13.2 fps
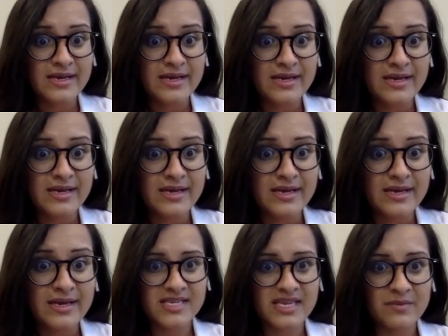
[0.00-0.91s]
the big thing
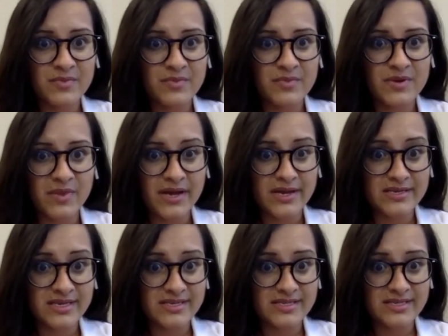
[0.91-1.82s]
to keep in mind
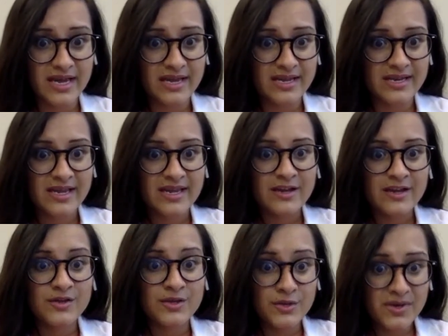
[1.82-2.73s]
is that
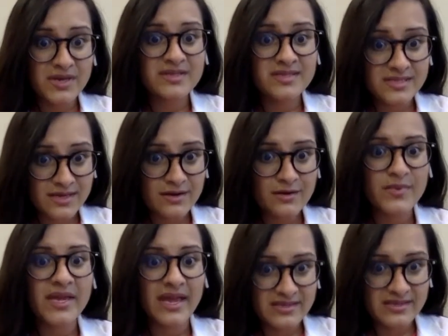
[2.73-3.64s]
you can still
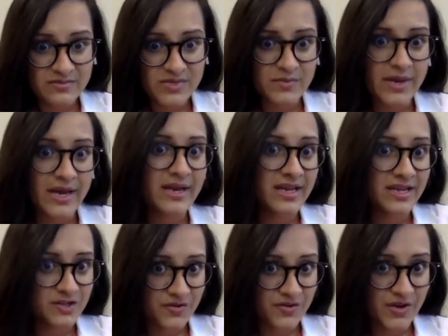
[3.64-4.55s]
be asymptomatic
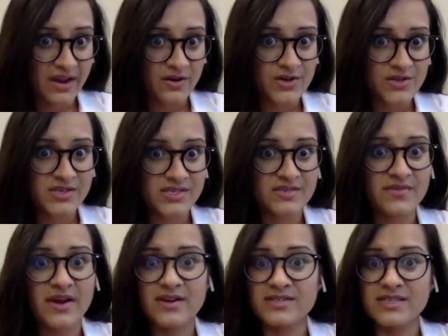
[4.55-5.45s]
and carry this
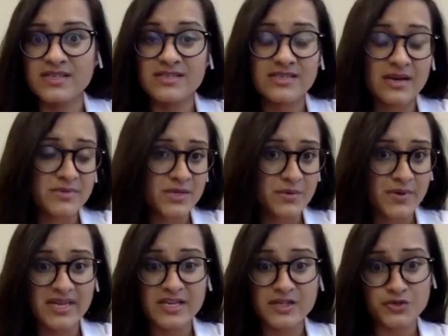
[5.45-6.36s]
virus and
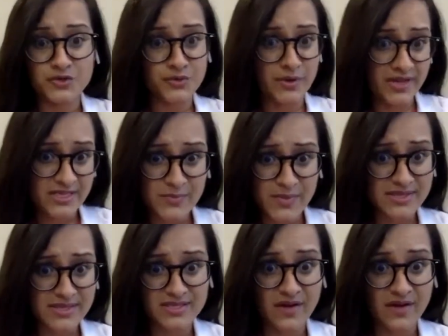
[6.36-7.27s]
subsequently transmit
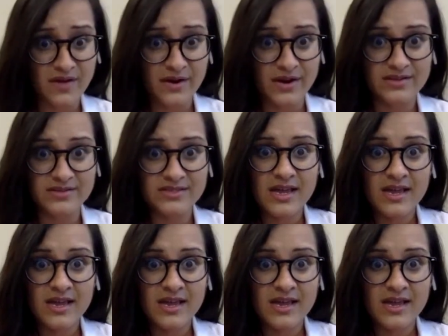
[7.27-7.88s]
this virus